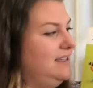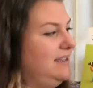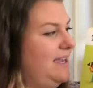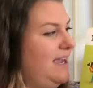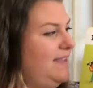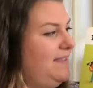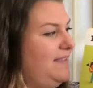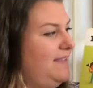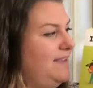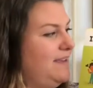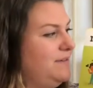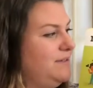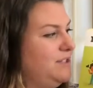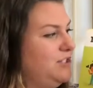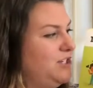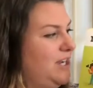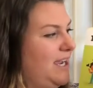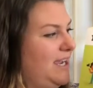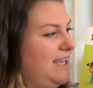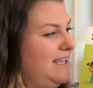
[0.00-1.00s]
and then they would
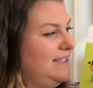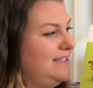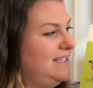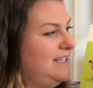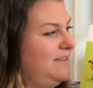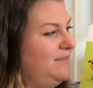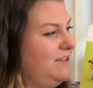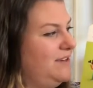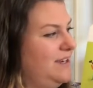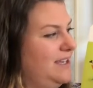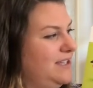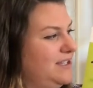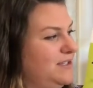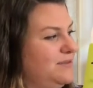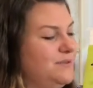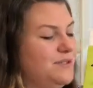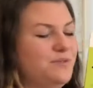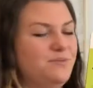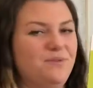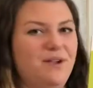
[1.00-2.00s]
check and see if their answer
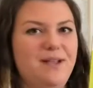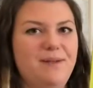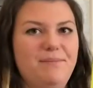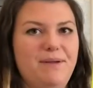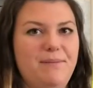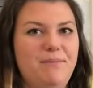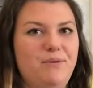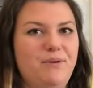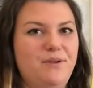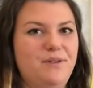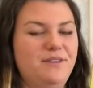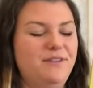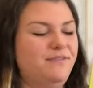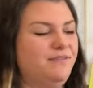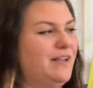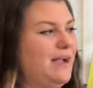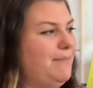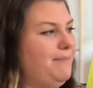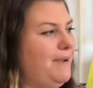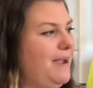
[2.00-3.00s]
was right by pulling the
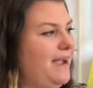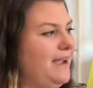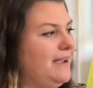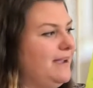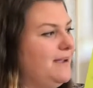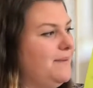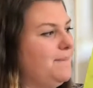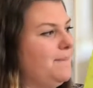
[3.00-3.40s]
flap back.